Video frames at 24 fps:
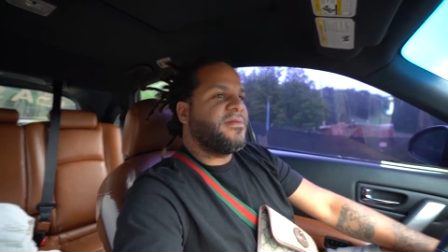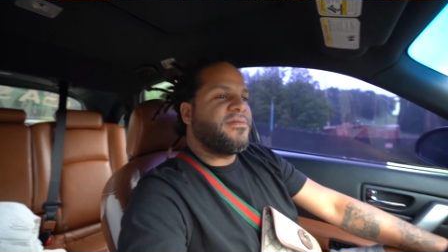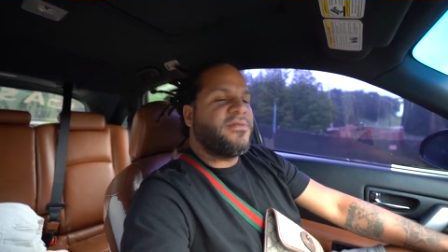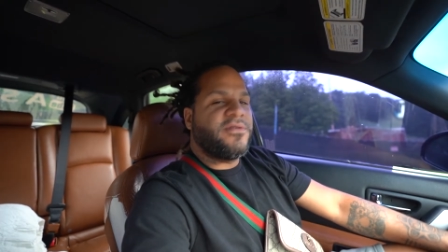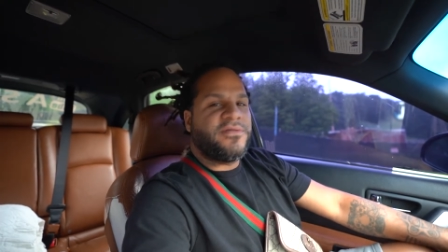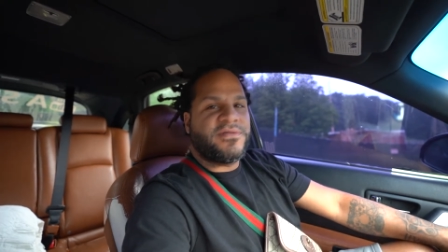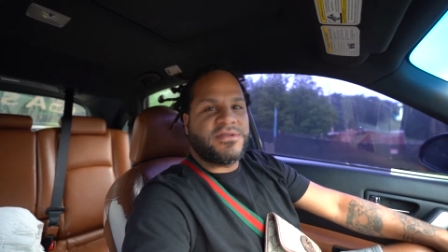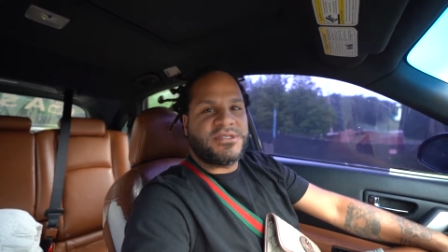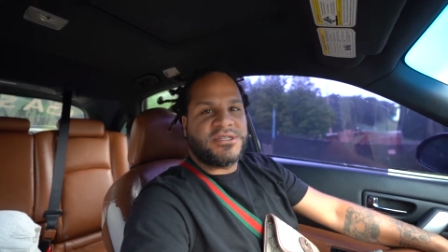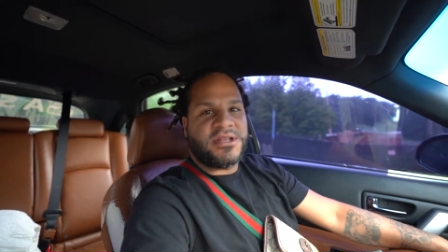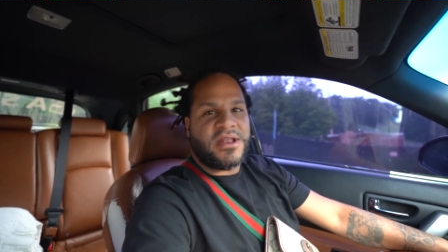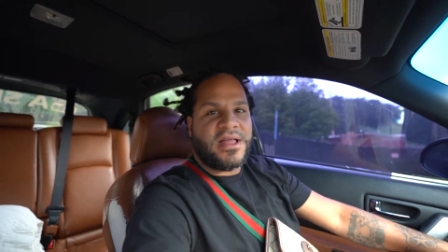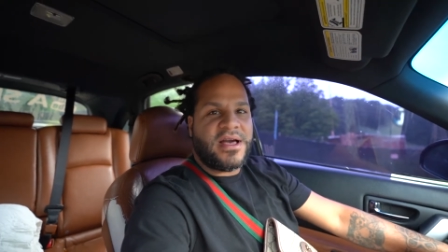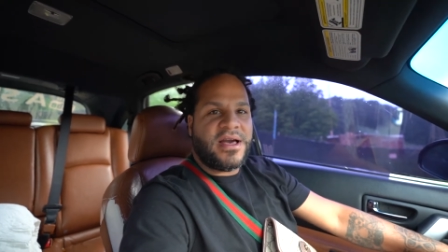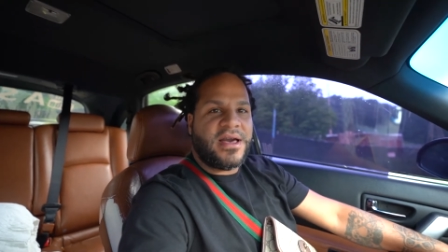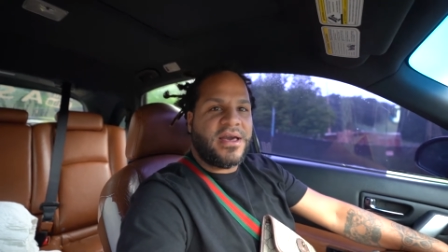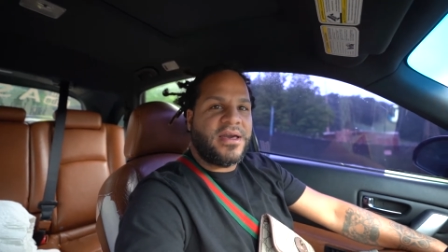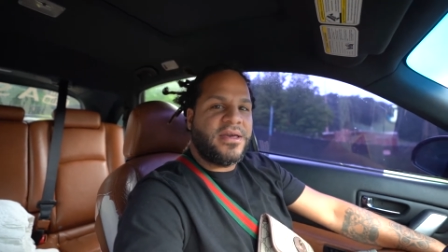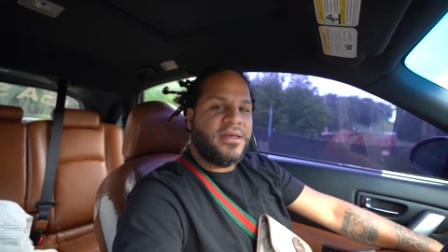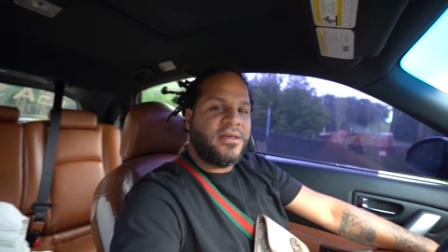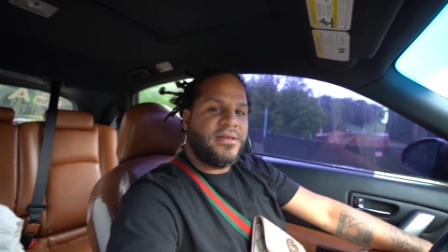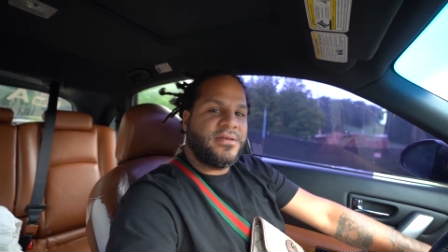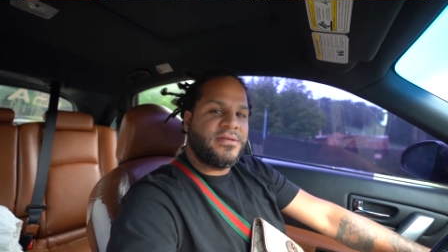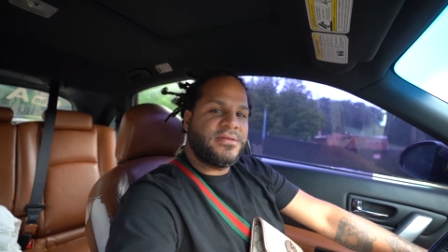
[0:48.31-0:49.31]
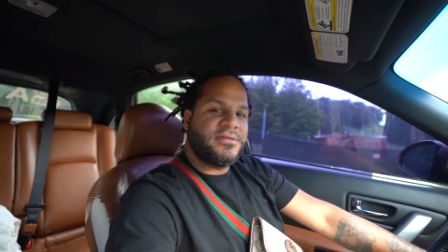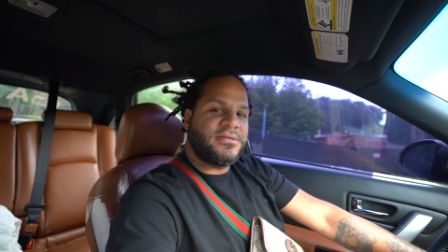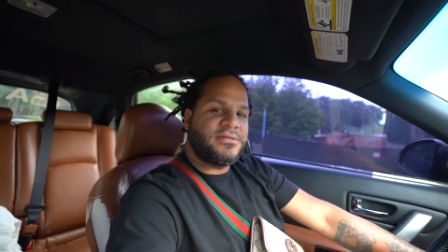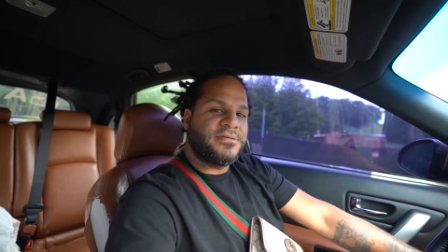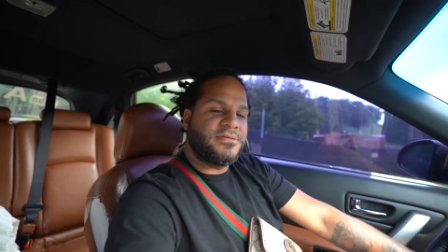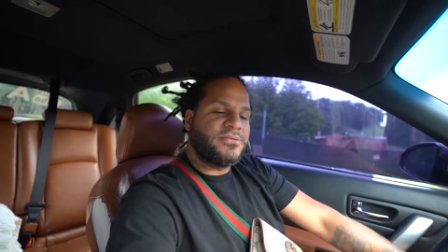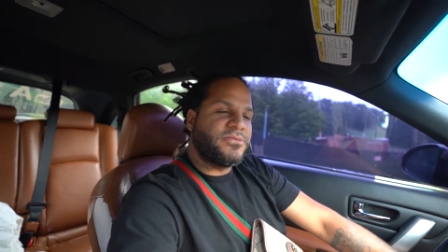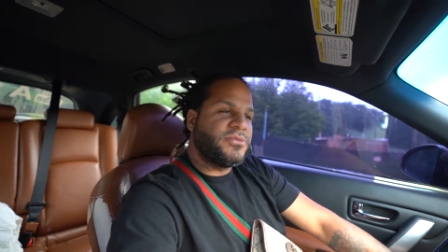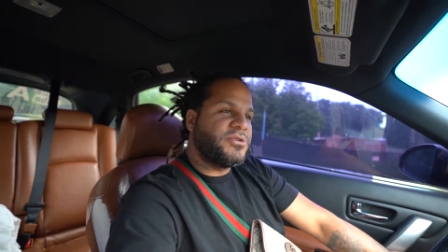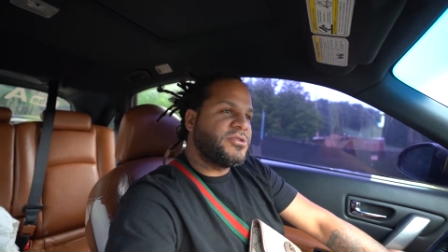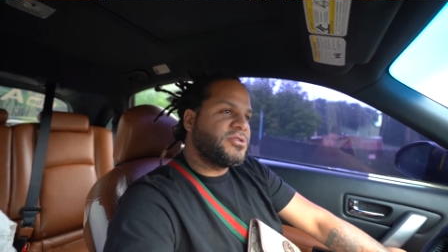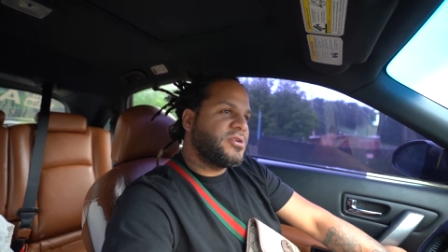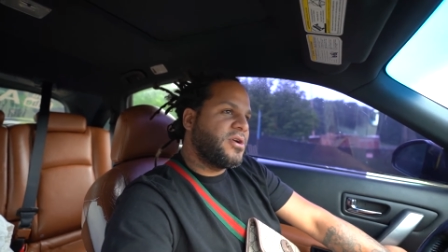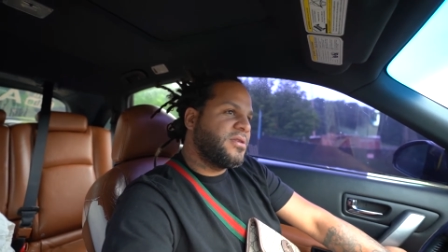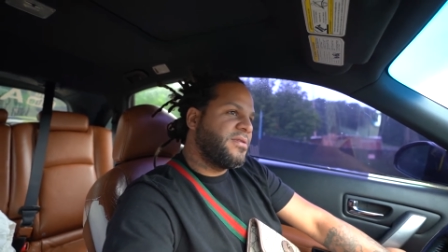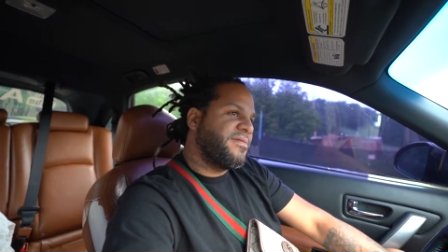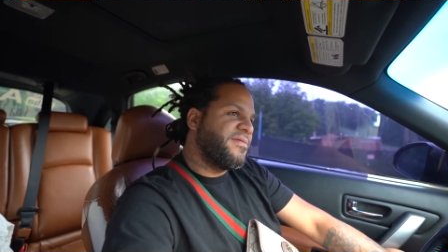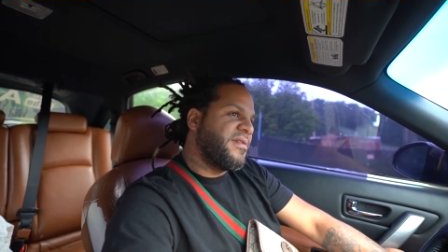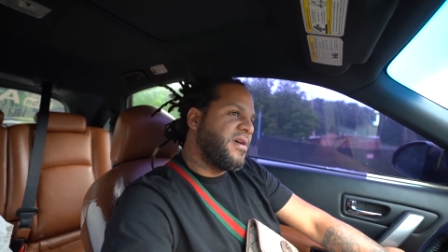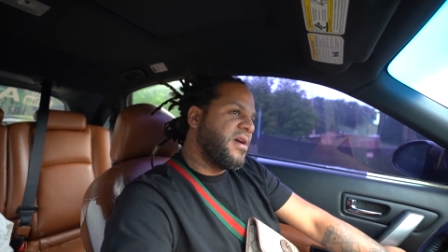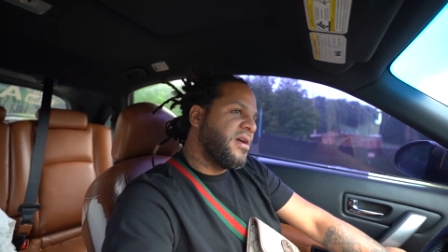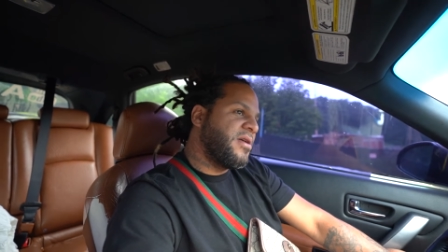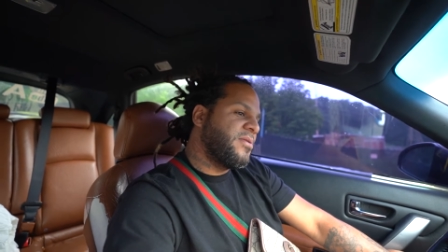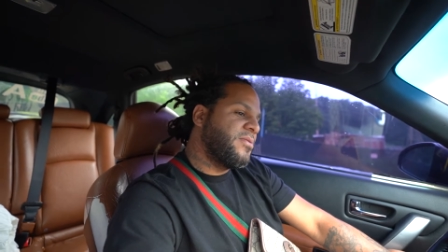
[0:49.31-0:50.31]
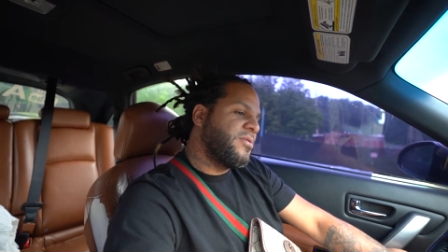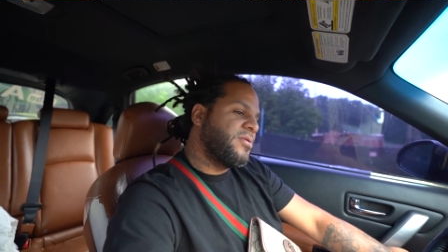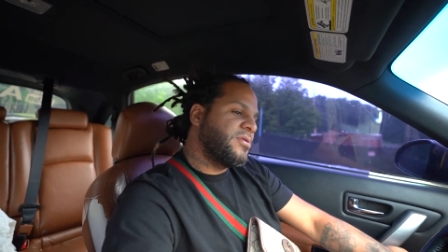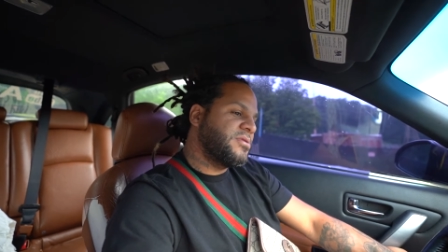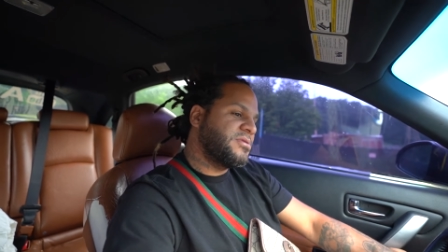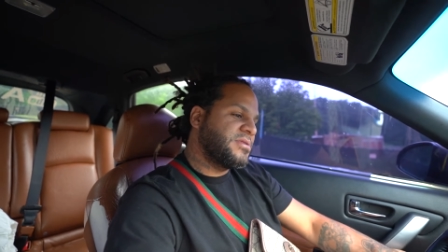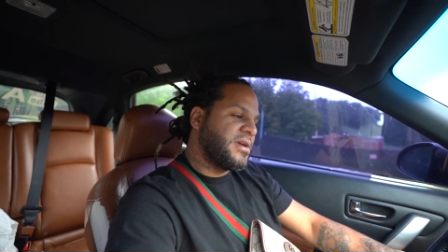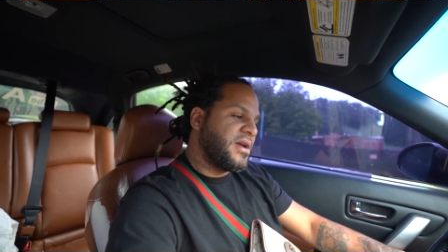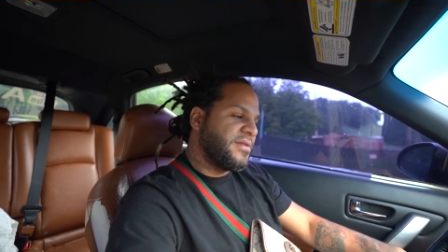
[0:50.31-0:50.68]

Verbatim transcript: Fourth of July. We saw the fireworks.